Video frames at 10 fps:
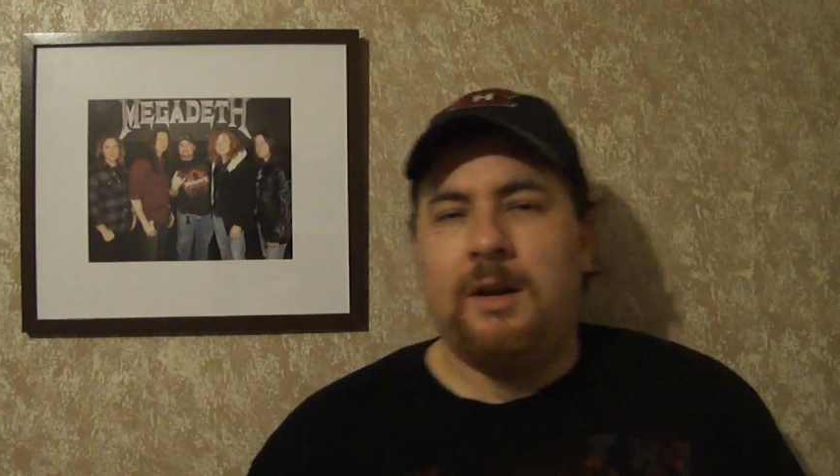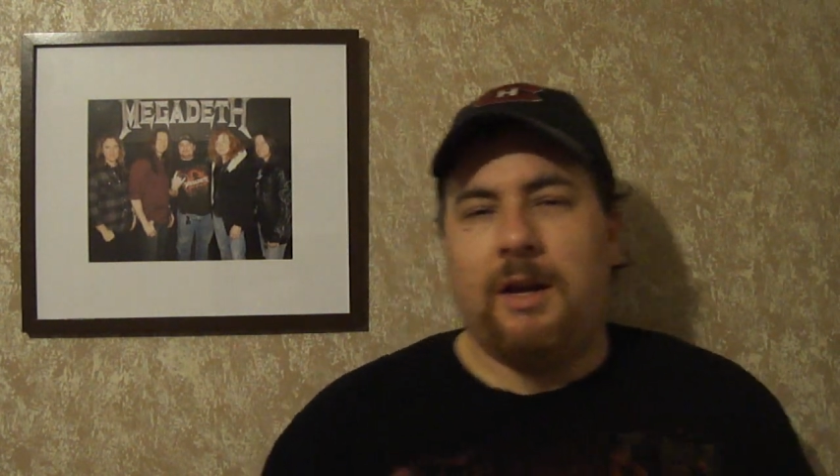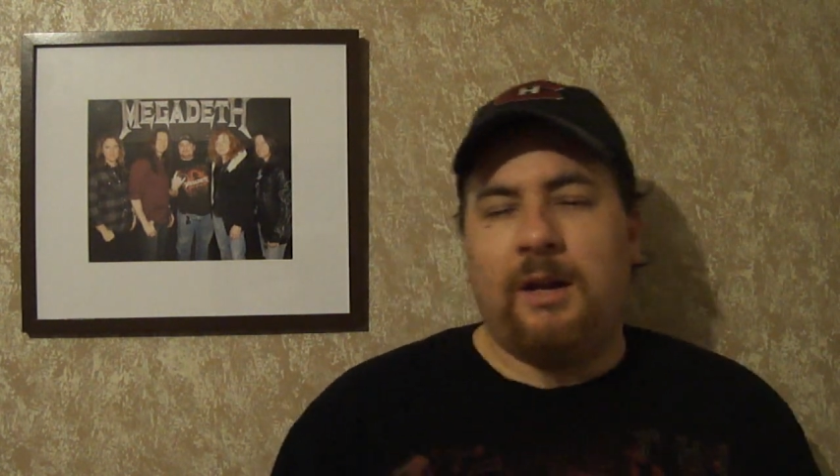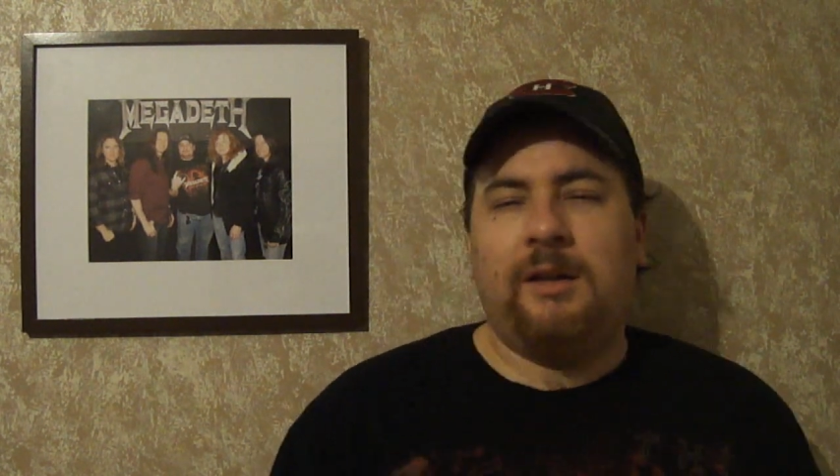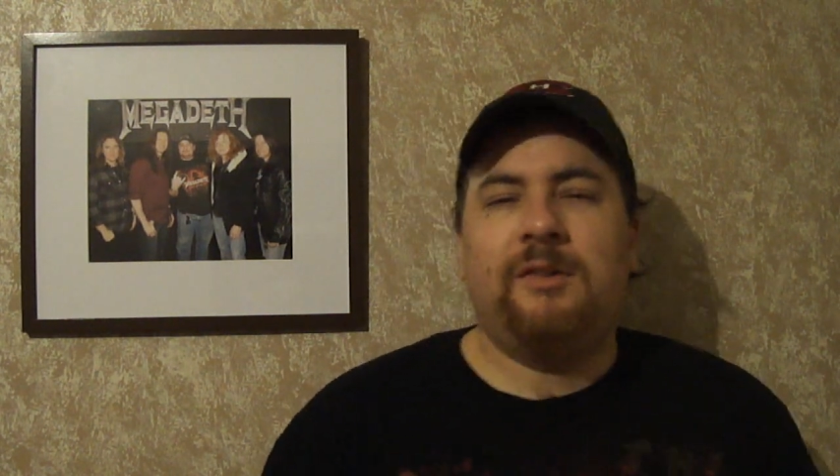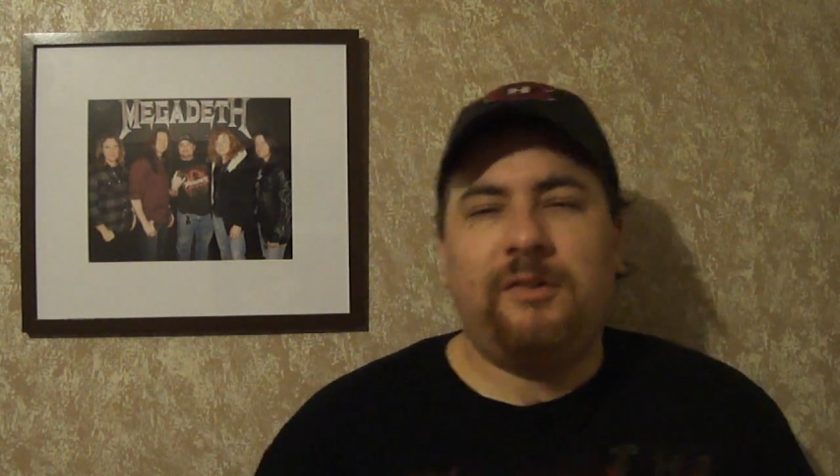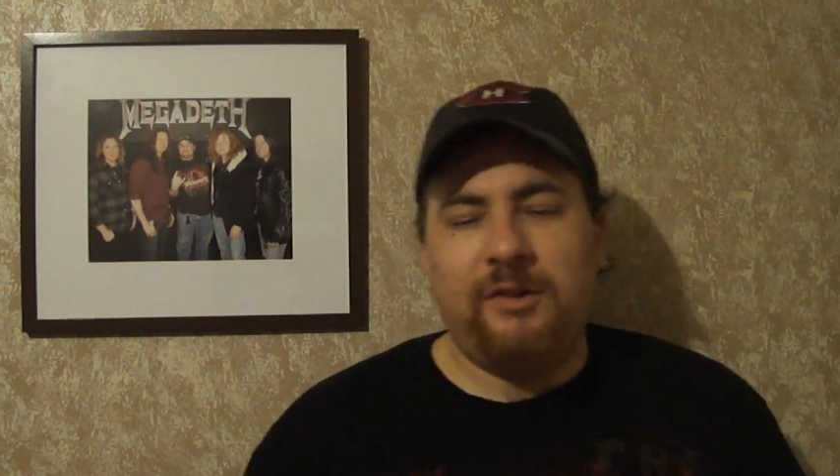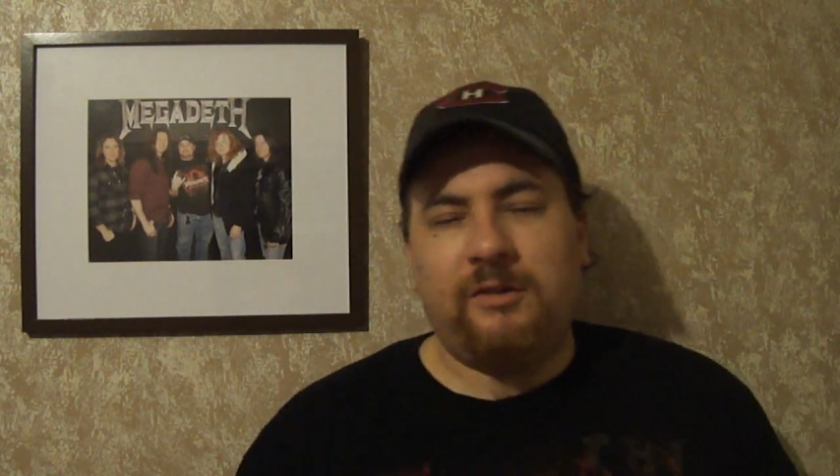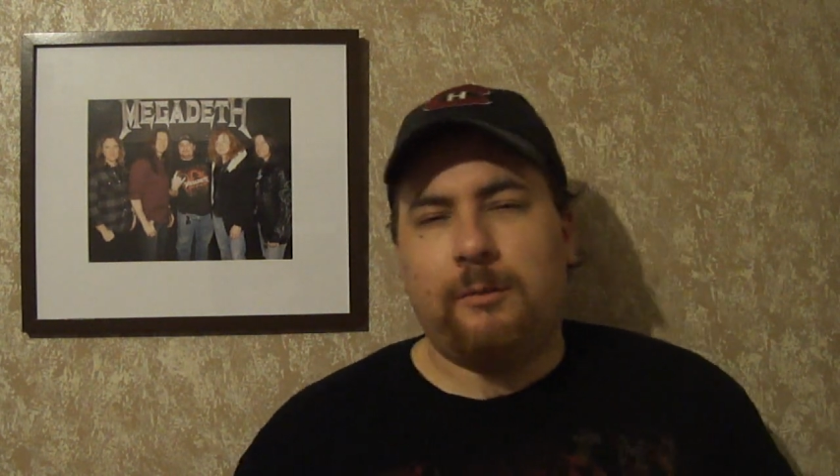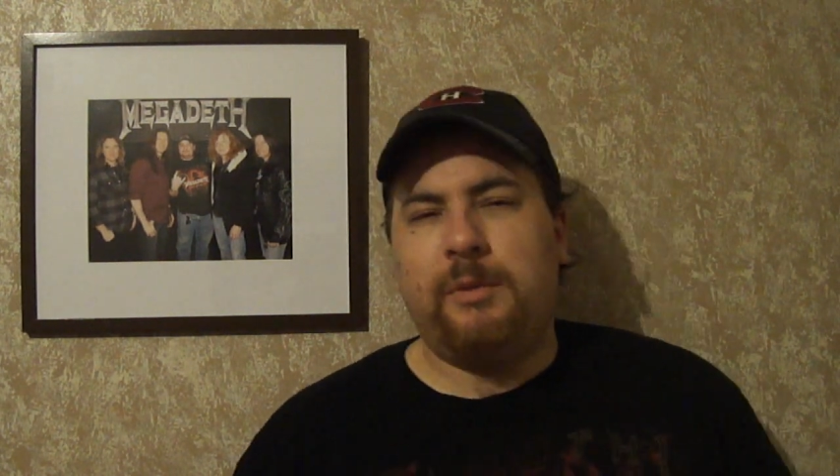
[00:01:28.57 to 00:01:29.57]
And I can
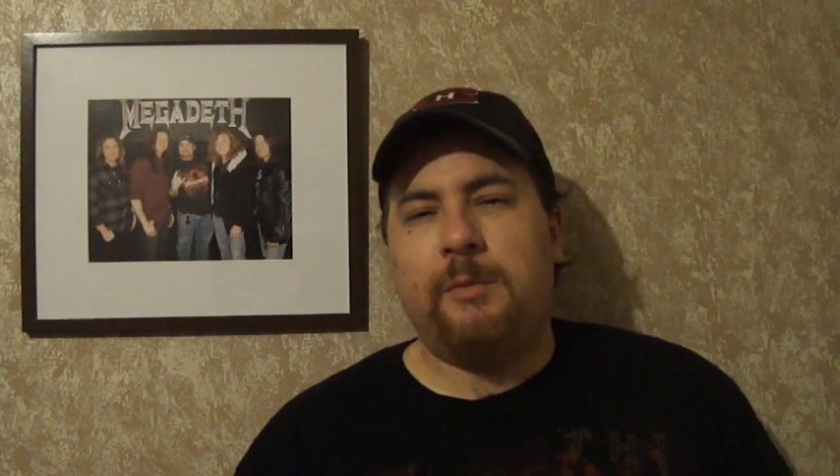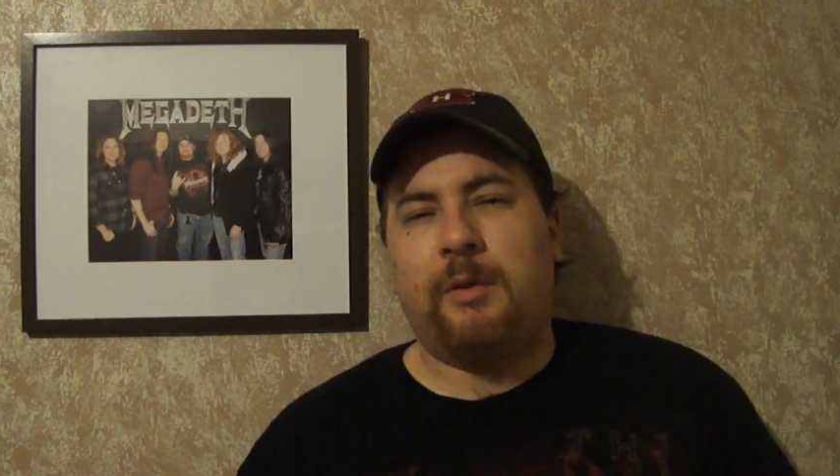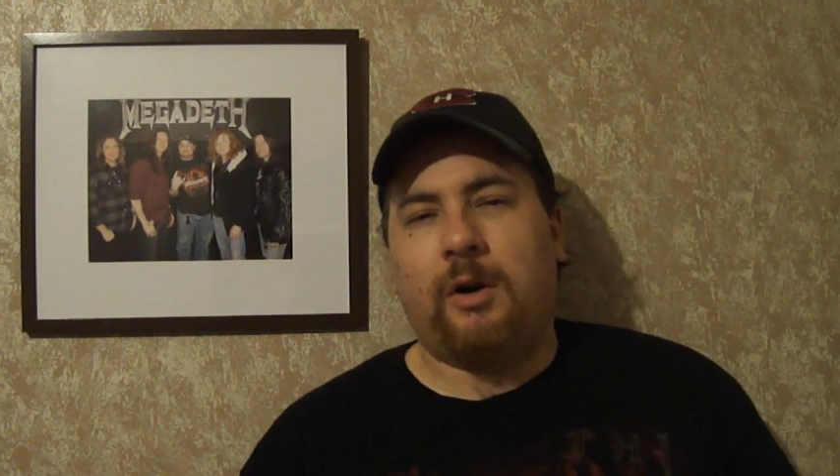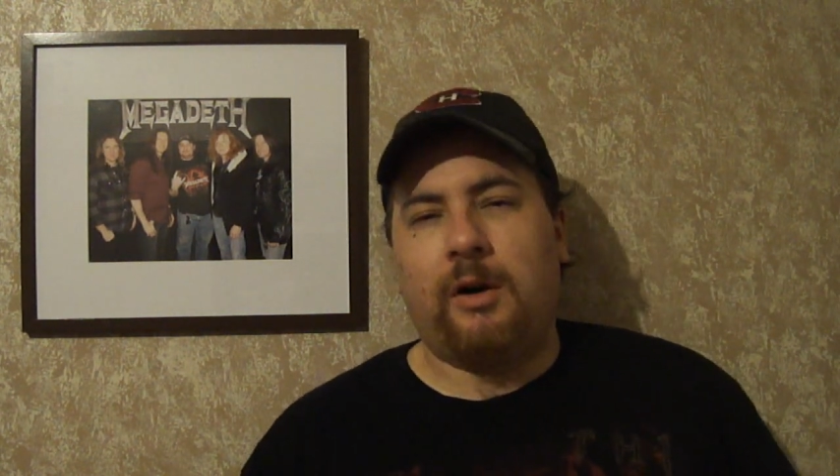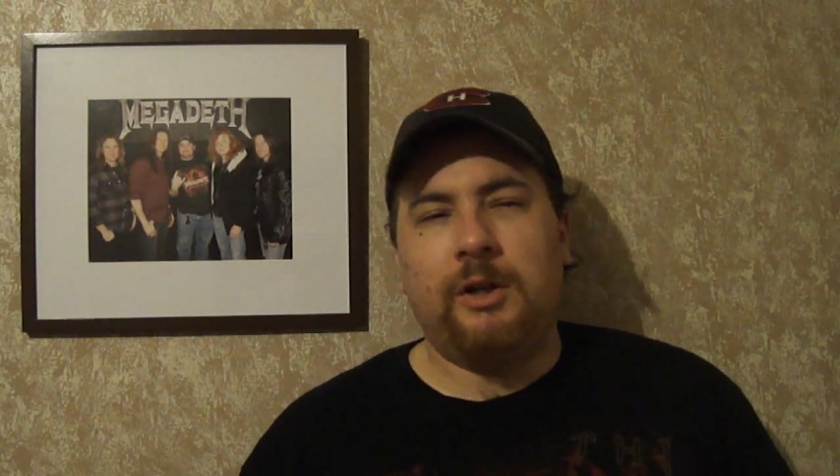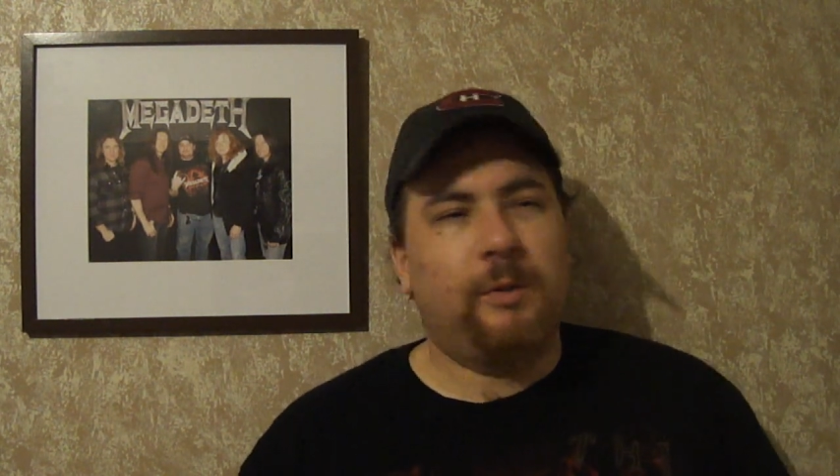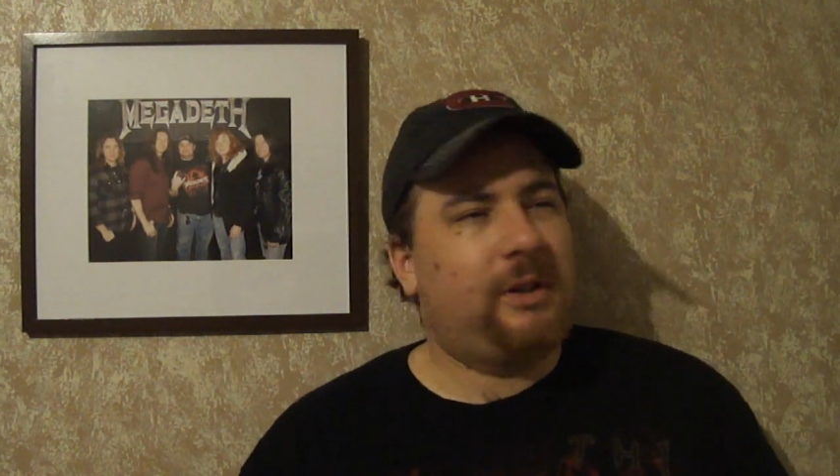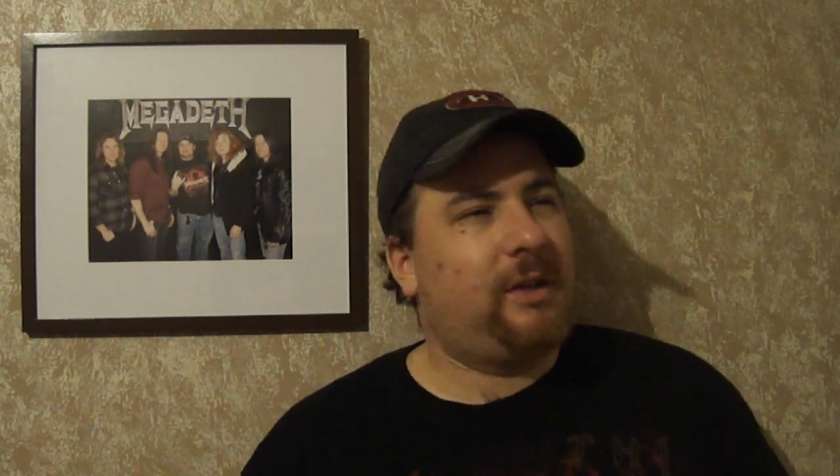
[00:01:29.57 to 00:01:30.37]
see some people arguing,